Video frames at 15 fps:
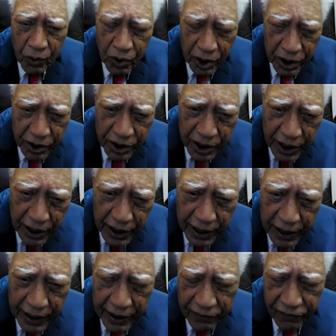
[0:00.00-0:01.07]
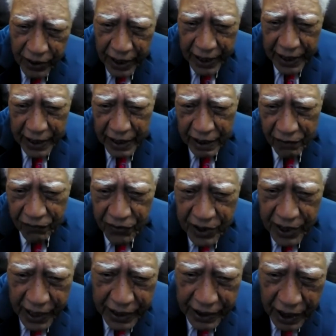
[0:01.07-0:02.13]
was if I if
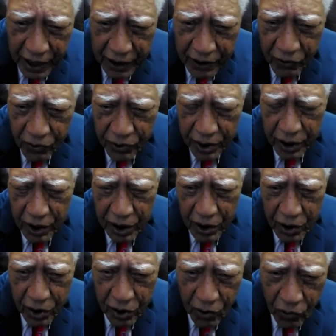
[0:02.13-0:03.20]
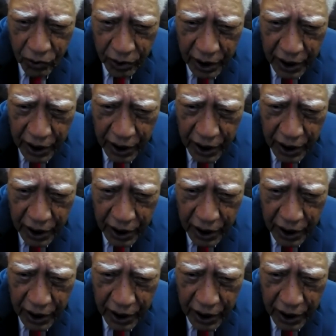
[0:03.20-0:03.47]
he had not gone to going